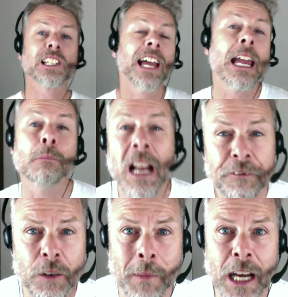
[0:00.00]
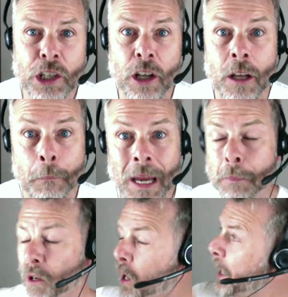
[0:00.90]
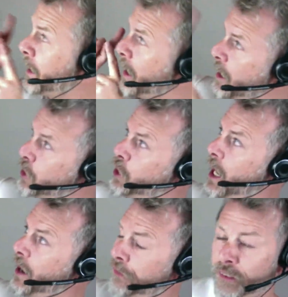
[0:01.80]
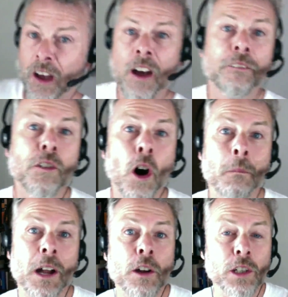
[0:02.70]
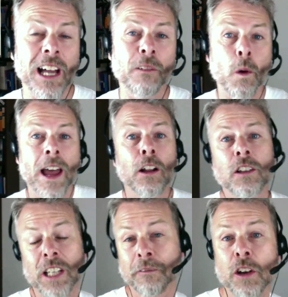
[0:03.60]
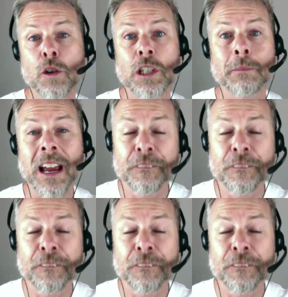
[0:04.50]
same information that people like Jeff from New South Wales have used to make